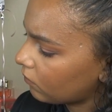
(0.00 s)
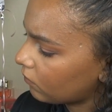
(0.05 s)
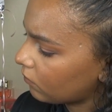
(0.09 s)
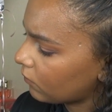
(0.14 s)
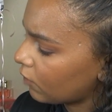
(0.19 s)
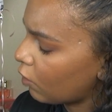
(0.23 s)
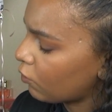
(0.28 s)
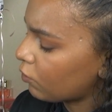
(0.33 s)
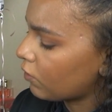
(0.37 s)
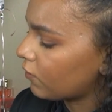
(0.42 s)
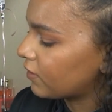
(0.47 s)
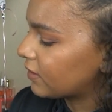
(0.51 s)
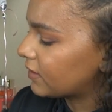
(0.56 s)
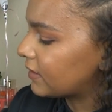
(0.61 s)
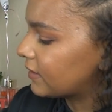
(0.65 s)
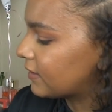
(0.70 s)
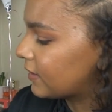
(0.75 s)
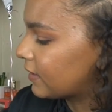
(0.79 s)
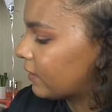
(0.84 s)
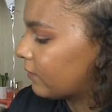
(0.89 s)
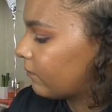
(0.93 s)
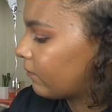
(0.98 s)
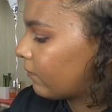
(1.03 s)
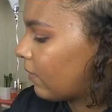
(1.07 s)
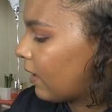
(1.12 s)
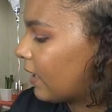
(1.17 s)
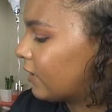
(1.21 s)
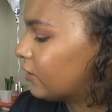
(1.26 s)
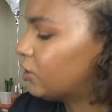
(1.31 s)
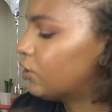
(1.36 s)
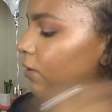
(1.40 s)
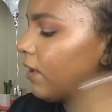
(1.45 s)
Oh no, this is it.
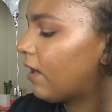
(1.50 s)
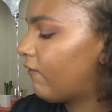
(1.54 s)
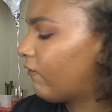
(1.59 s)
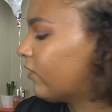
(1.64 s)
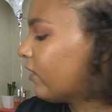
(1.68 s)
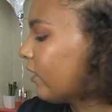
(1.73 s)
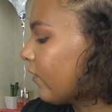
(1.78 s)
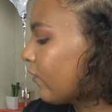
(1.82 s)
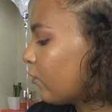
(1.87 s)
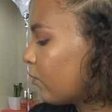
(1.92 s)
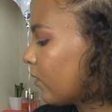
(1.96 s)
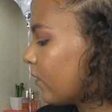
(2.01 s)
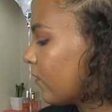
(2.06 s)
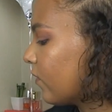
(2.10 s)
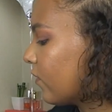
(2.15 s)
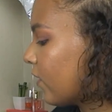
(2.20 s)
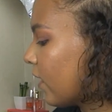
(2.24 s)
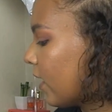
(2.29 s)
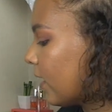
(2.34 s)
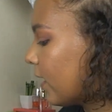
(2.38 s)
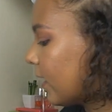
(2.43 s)
I do have another one that